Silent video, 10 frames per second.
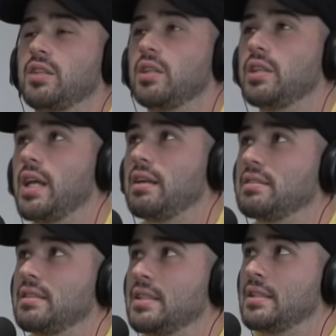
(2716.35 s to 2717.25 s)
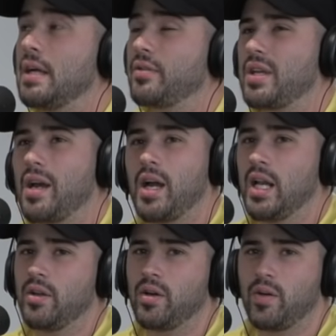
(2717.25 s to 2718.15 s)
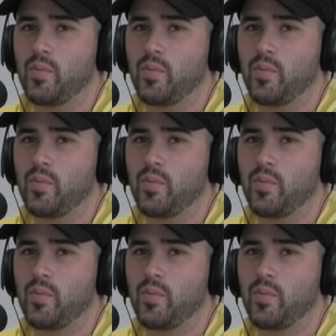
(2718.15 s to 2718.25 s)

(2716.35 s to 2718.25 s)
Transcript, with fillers: Good yeah, excellent yeah. I think I don't know,